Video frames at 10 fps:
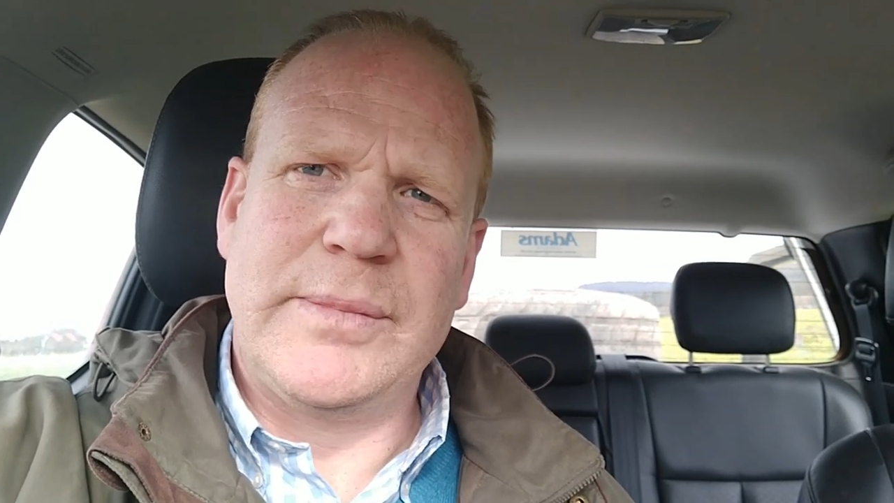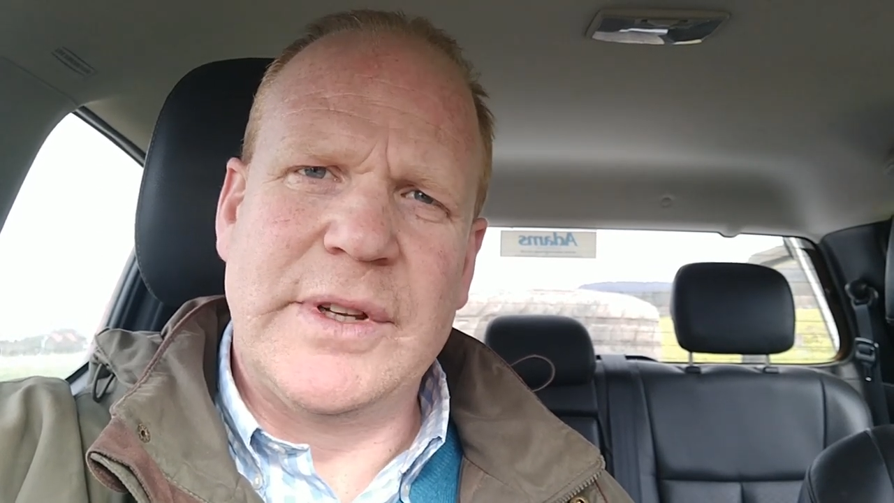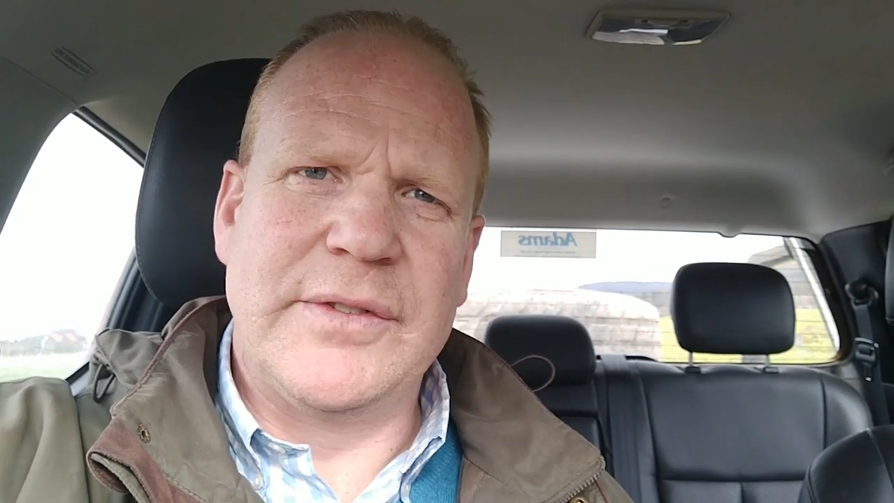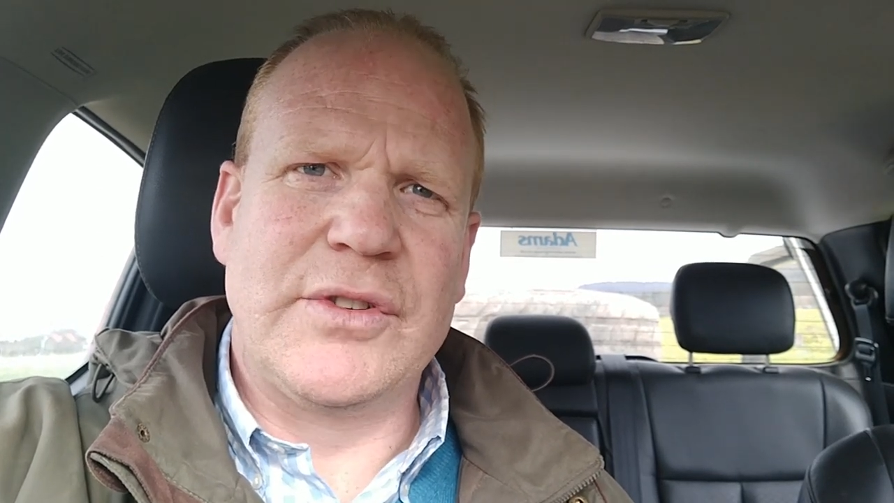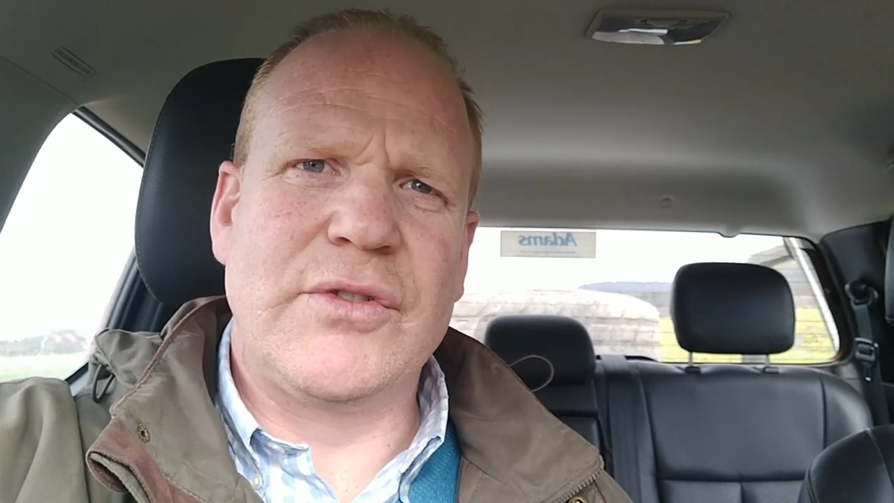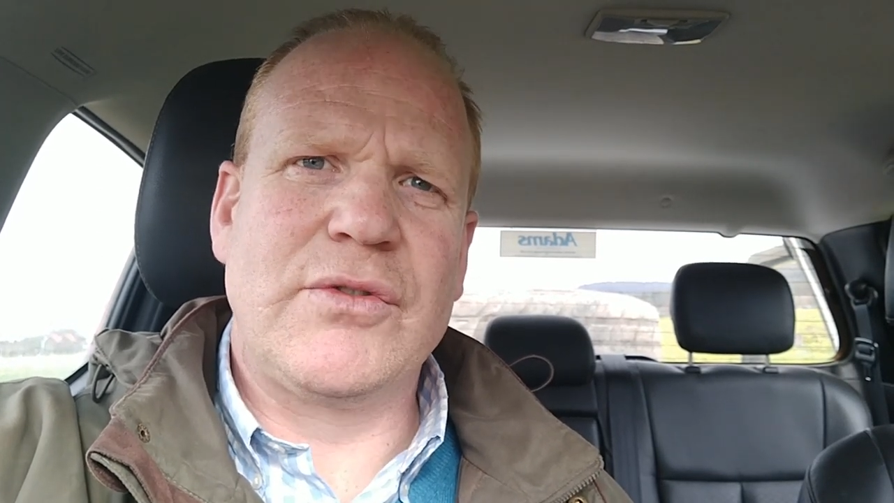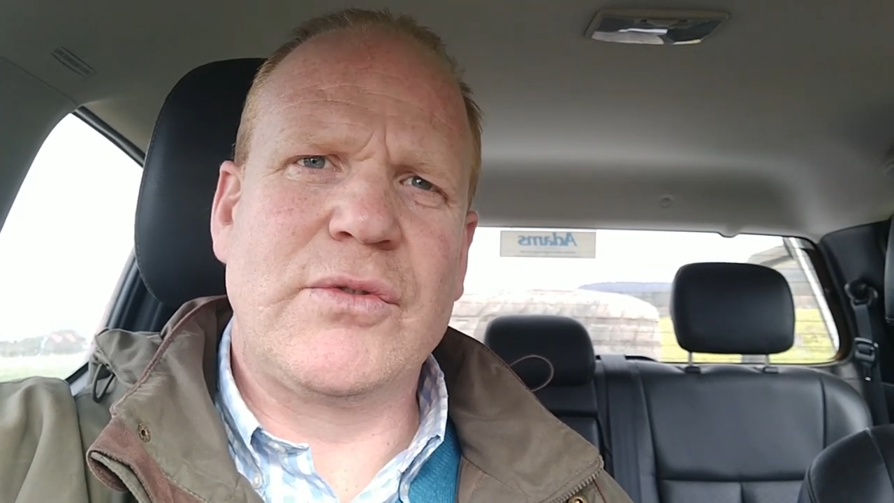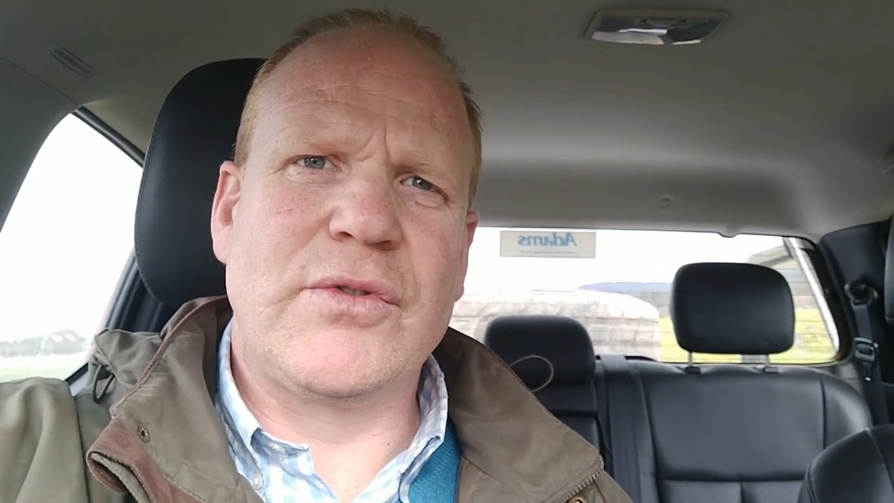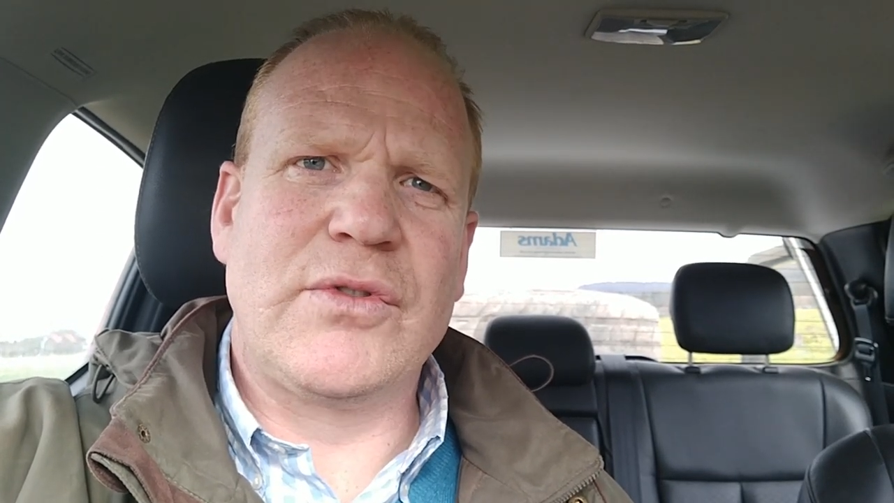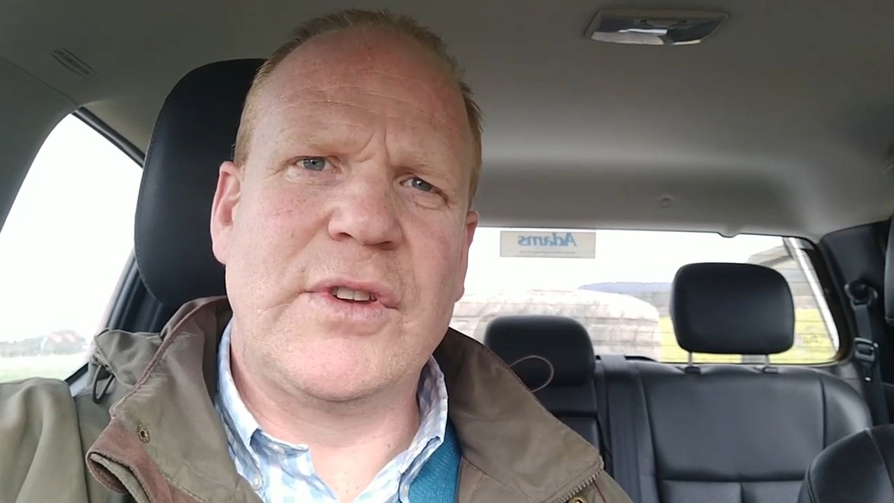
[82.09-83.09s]
bit of
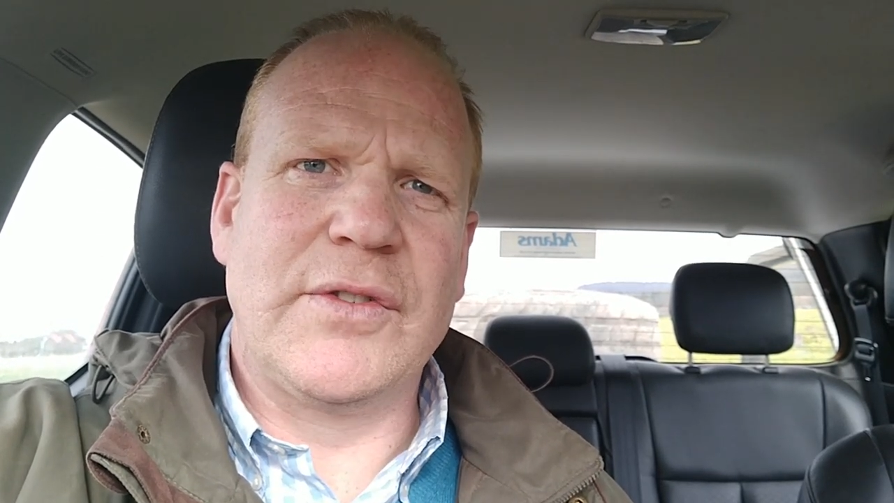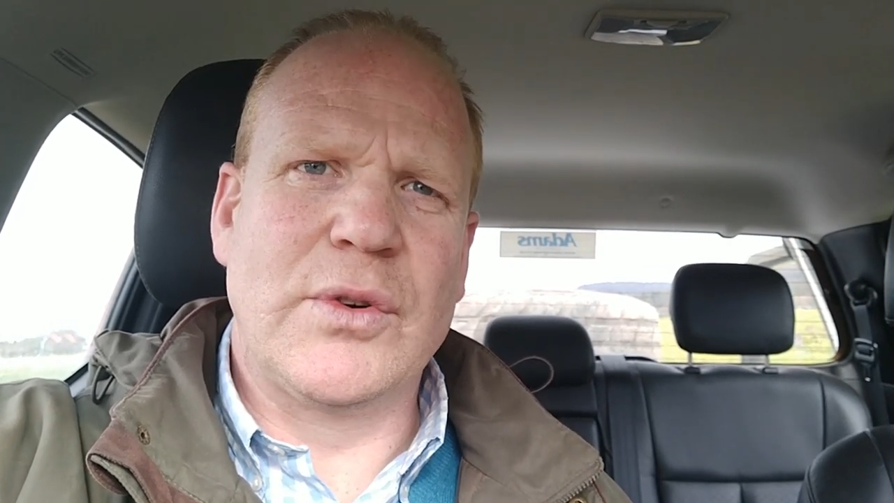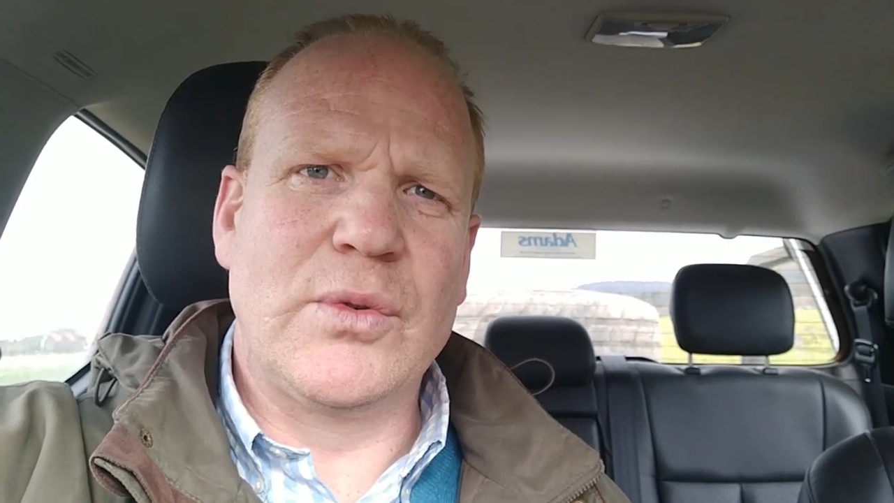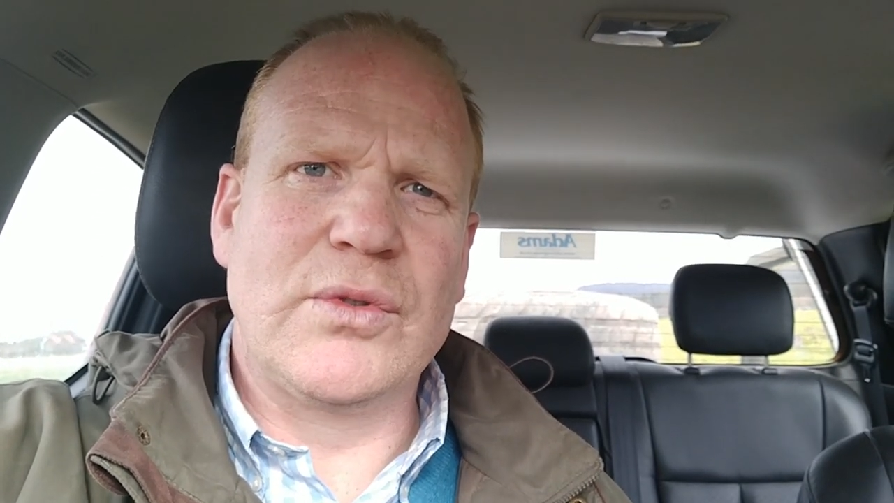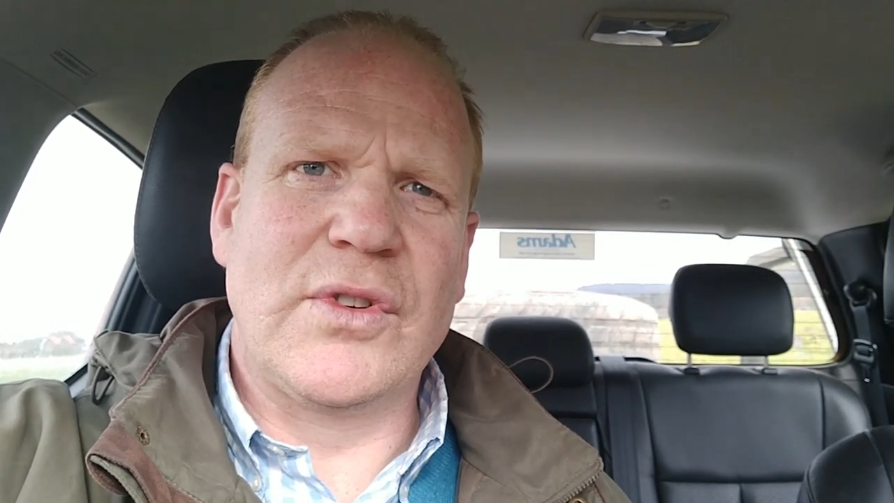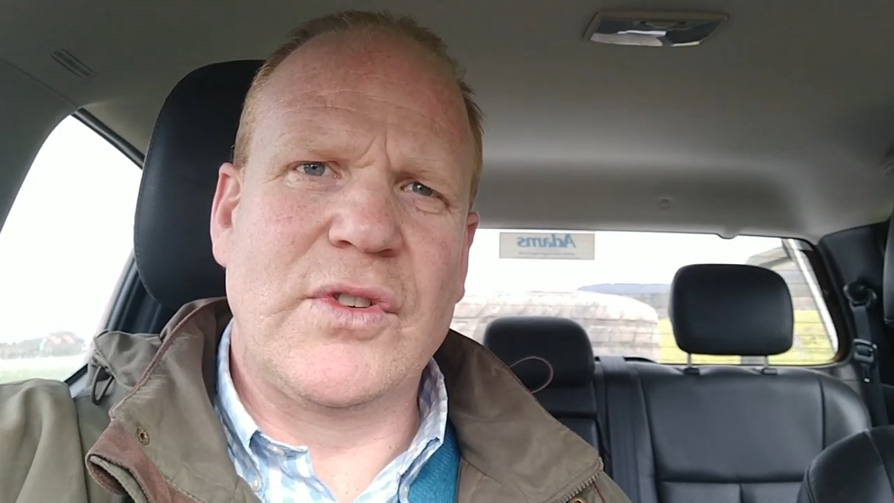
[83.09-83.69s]
a difficult